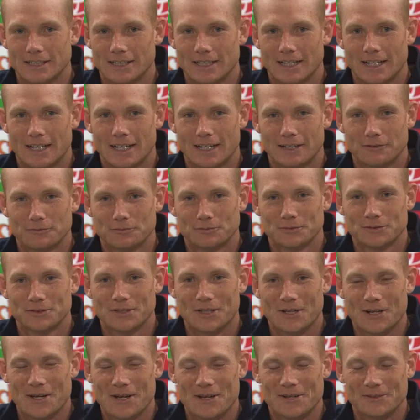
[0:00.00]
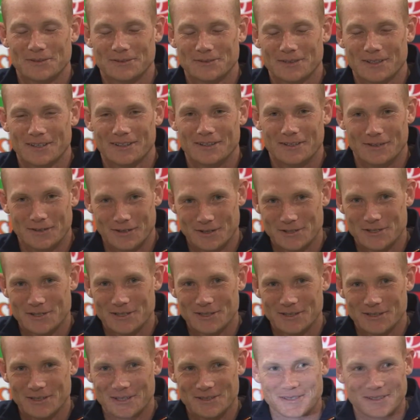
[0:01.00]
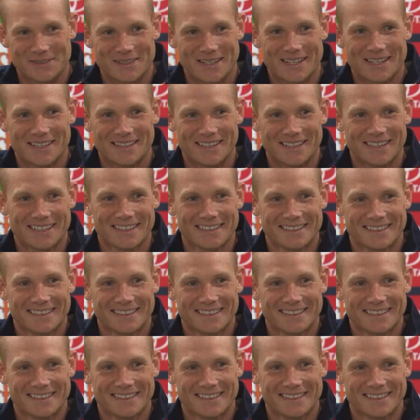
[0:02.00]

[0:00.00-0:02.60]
No, I don't know. I heard you guys are down there.